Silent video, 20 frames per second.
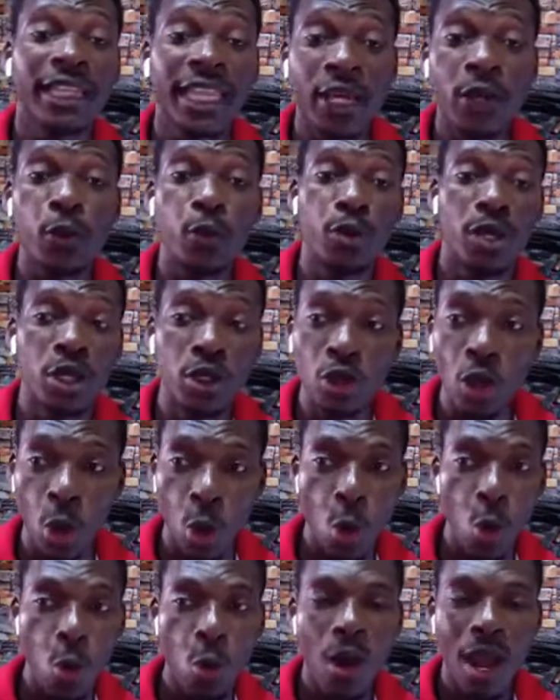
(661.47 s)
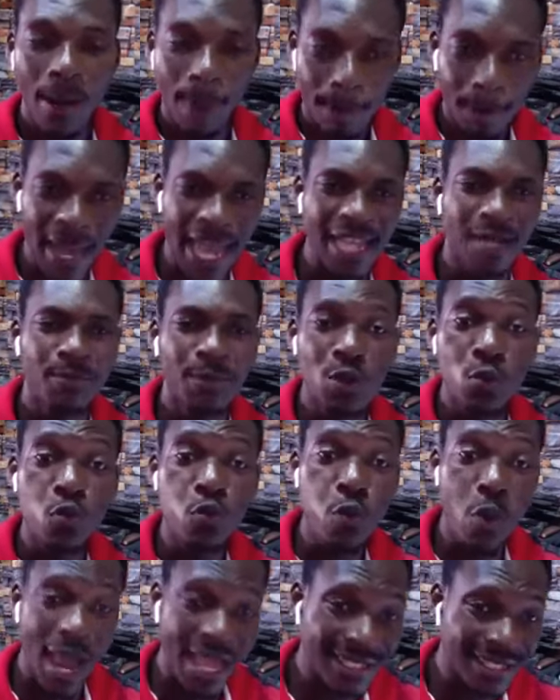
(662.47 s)
we think we know might be
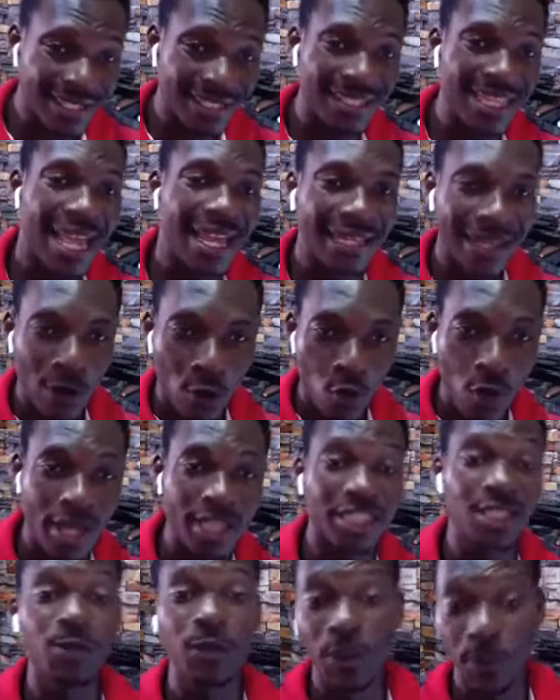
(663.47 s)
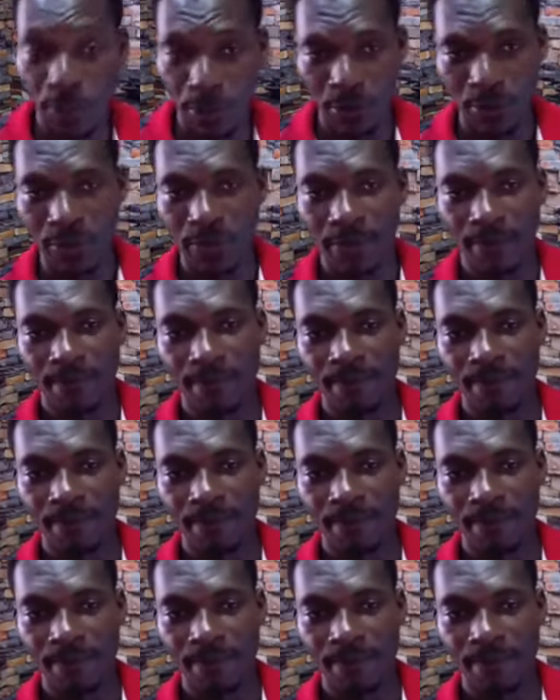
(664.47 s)
worse than the worst people.